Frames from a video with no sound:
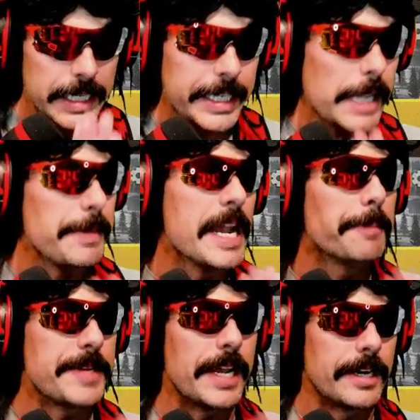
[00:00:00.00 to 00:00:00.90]
Keep me
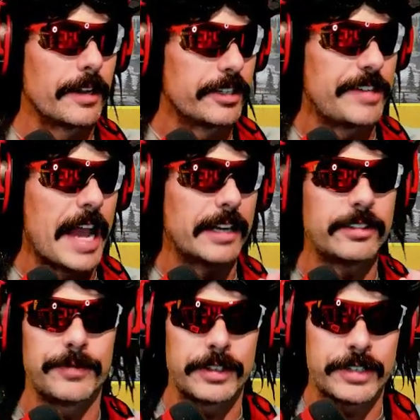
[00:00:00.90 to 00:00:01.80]
updated on the status
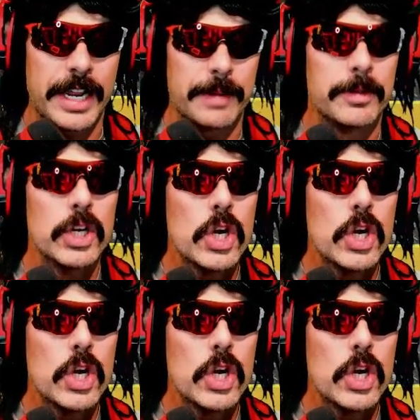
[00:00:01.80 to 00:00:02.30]
of this game.